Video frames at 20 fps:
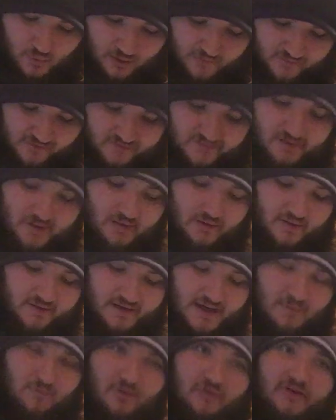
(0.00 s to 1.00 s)
have to see. Only
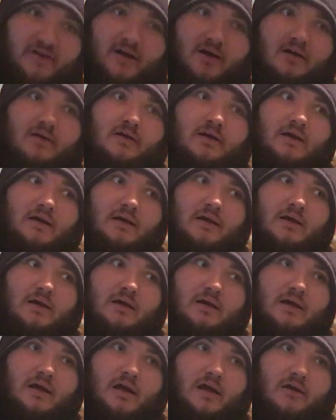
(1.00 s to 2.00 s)
time will tell.
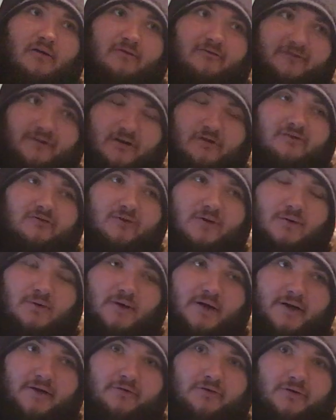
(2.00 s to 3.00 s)
Fatal
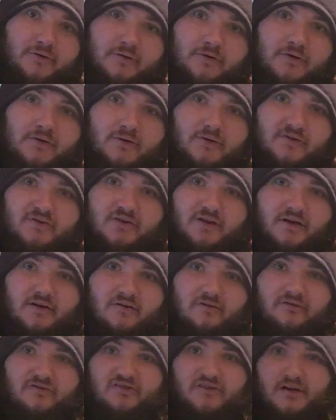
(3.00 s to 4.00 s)
4-way: Roode,
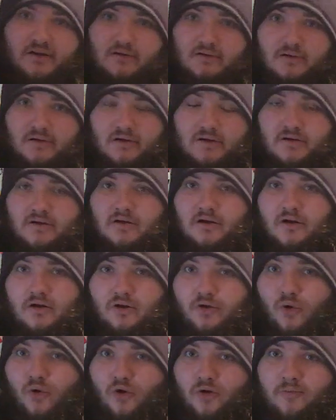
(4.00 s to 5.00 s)
Rusev, Ziggler,
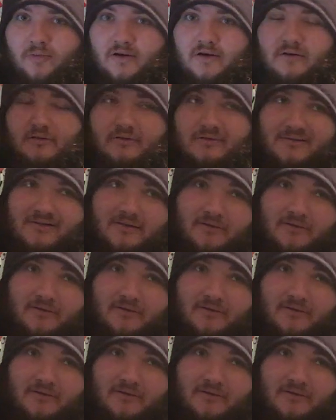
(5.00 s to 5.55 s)
Corbin.